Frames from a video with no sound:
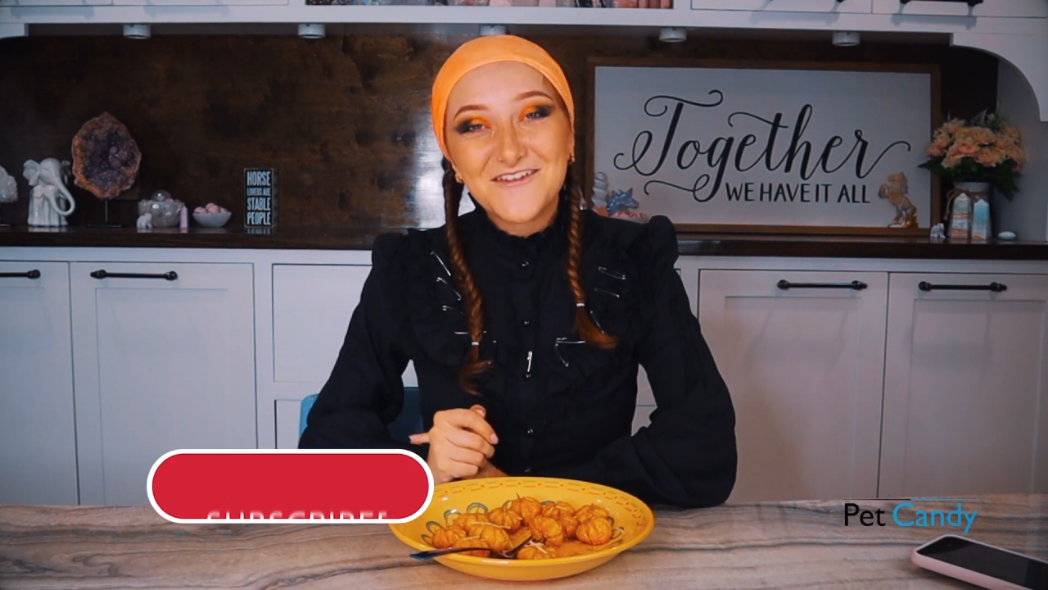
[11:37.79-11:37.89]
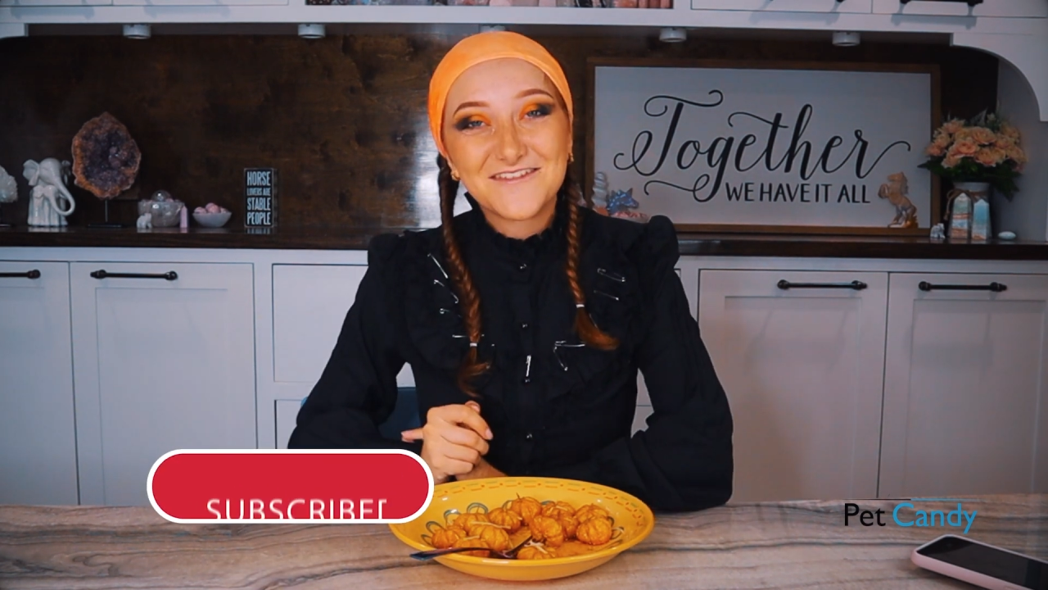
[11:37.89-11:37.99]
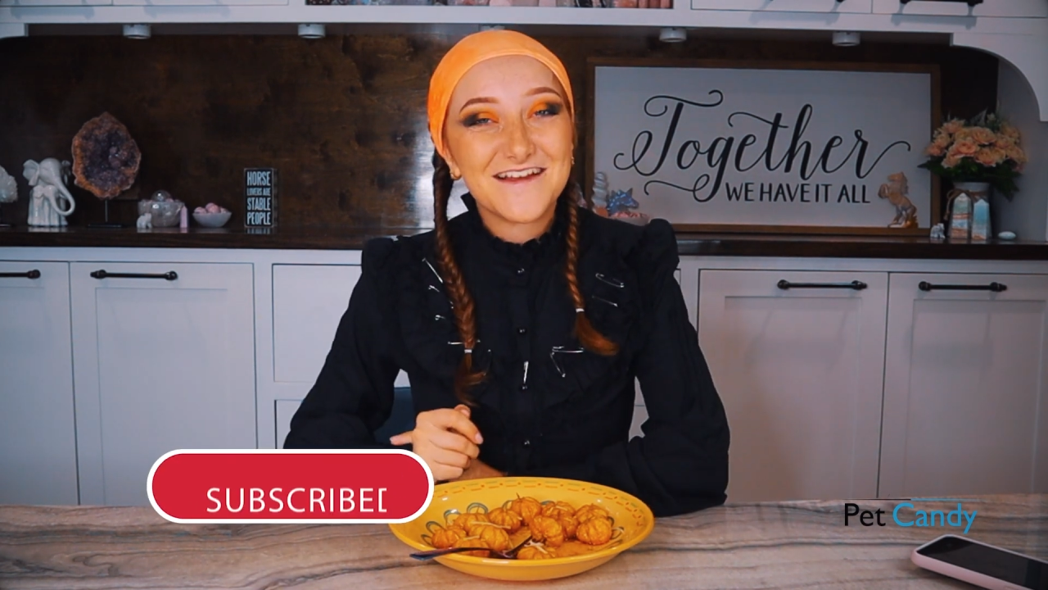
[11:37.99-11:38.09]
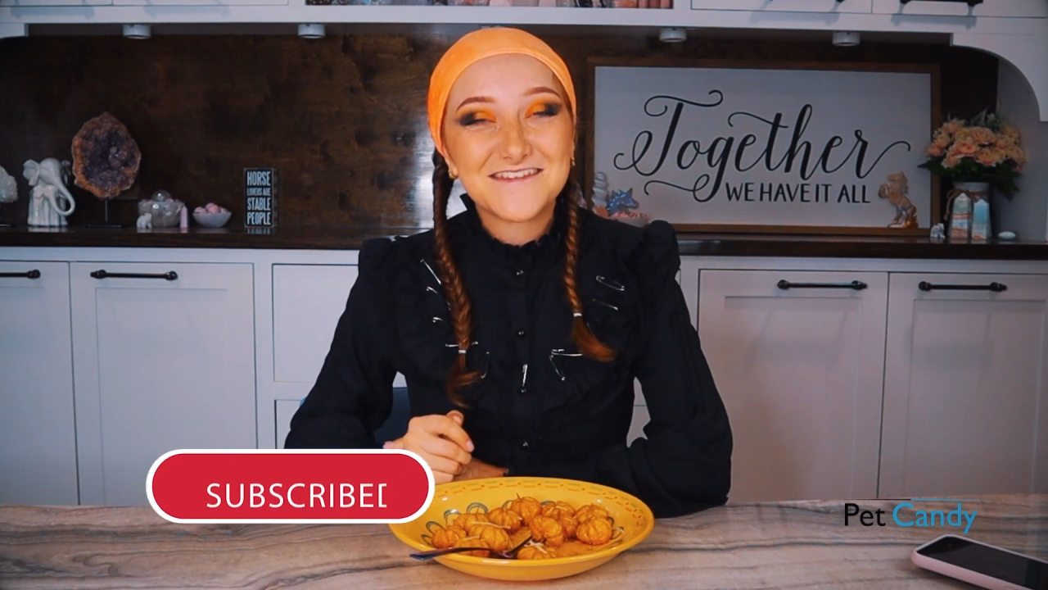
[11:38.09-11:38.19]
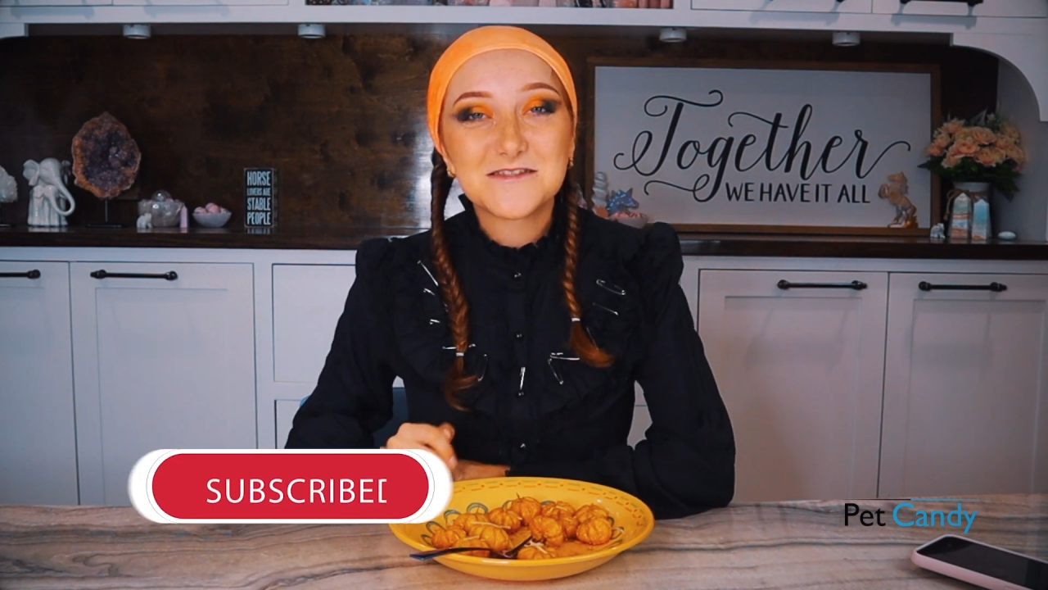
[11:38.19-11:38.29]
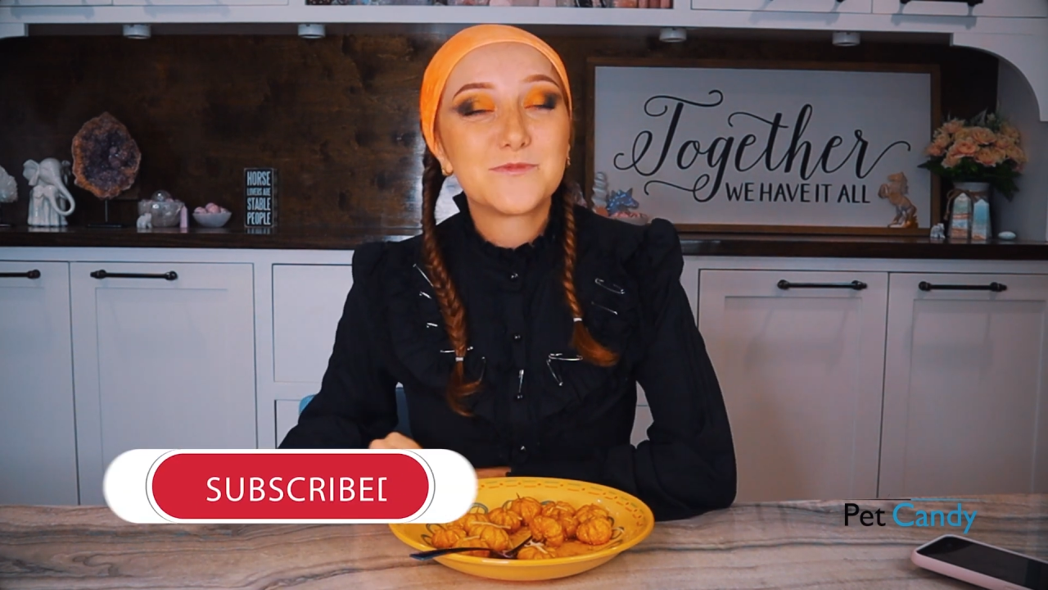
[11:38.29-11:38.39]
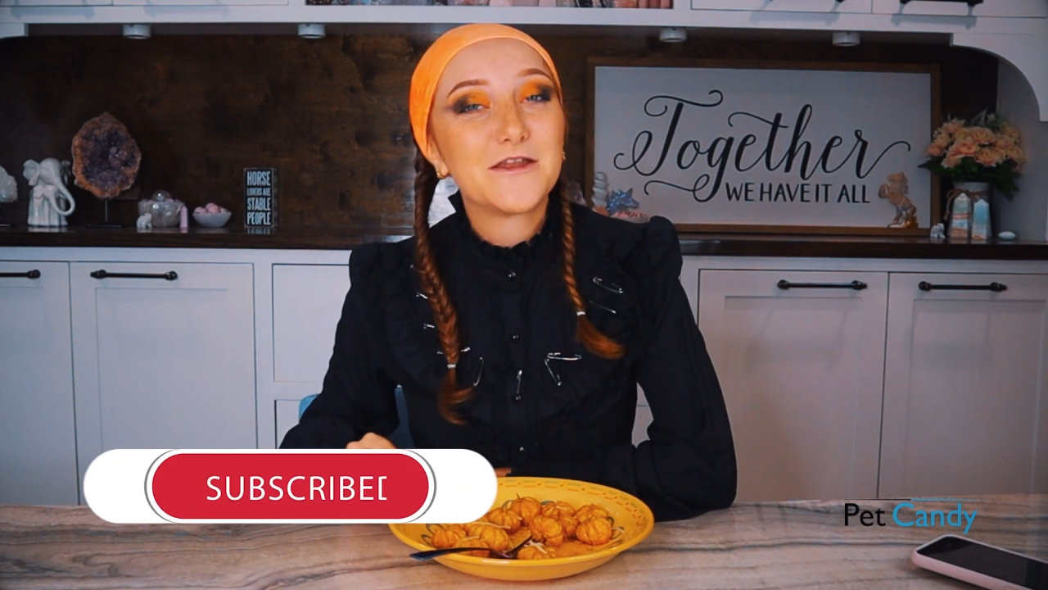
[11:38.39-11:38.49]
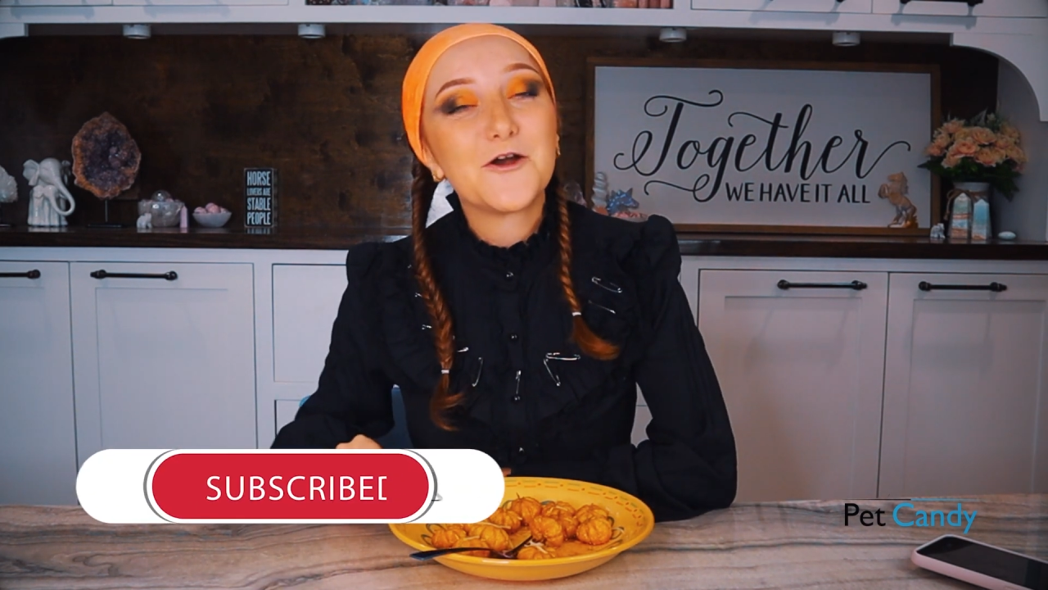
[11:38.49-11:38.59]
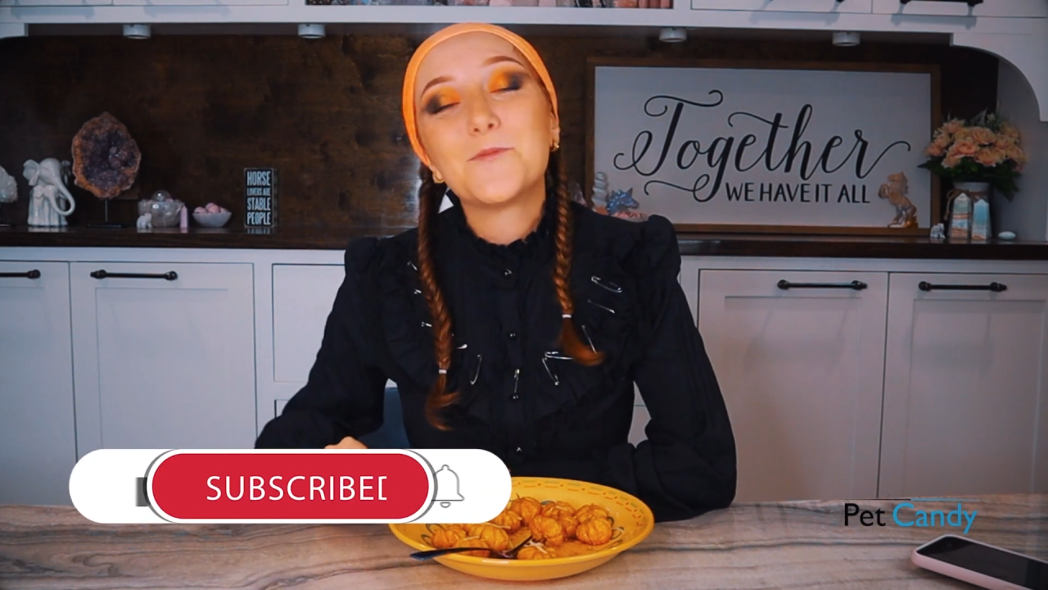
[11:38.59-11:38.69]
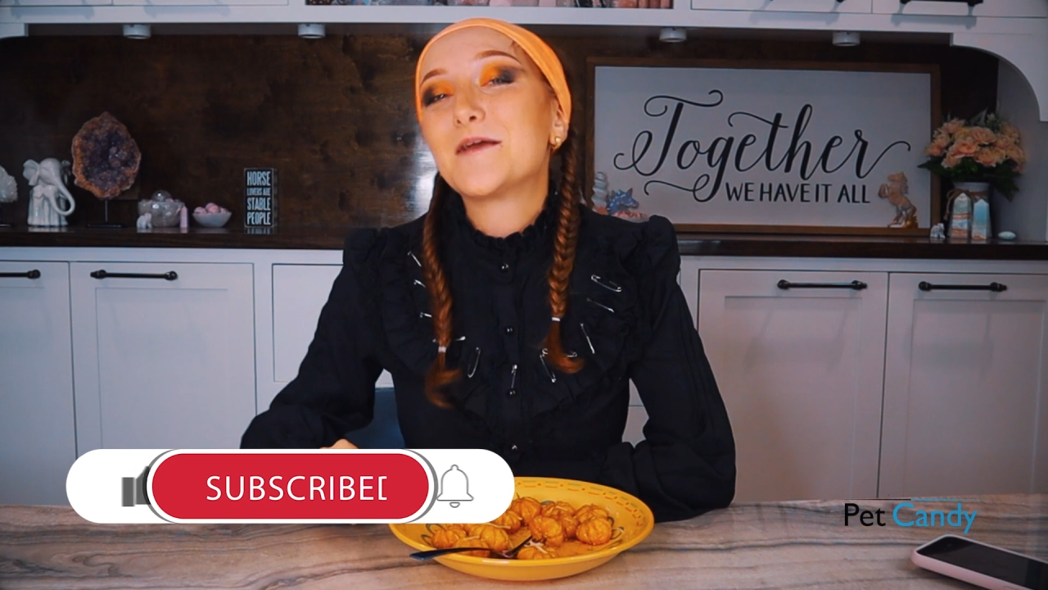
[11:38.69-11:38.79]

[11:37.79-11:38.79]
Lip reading: you like this video,